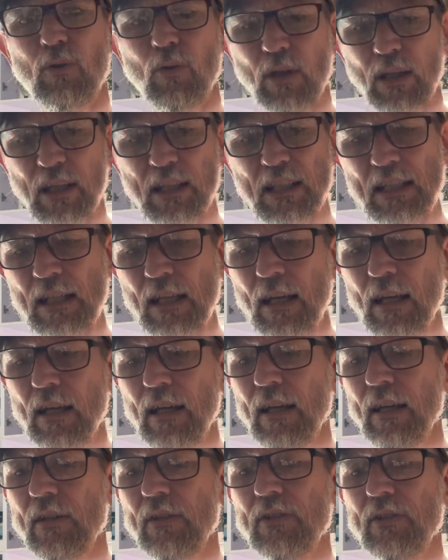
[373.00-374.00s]
icky.
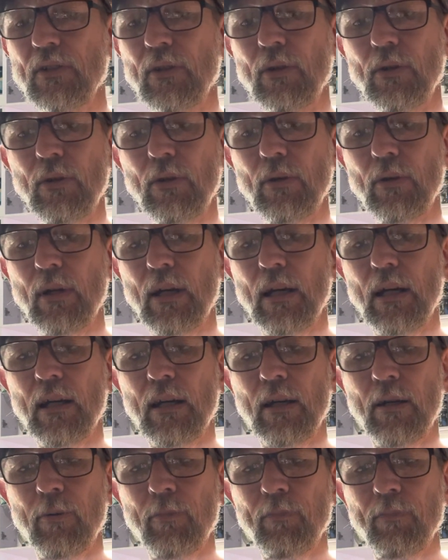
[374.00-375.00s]
So
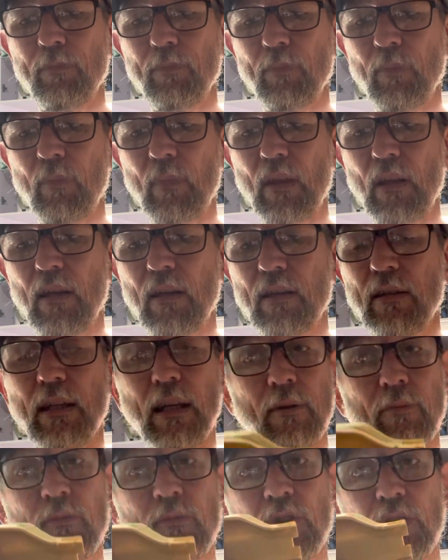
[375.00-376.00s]

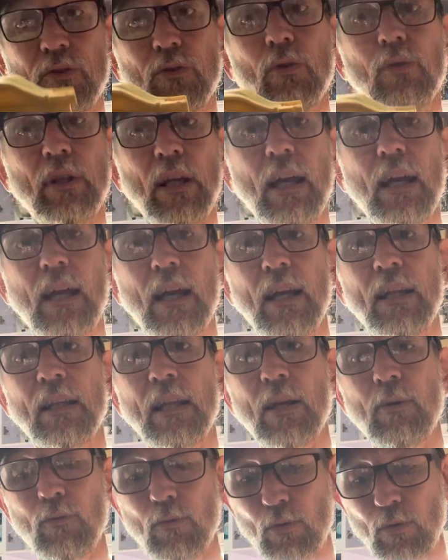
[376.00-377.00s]
yeah, so do that, and
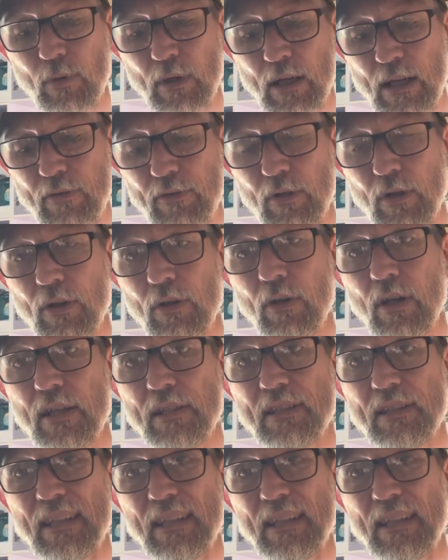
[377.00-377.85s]
that will give you a nice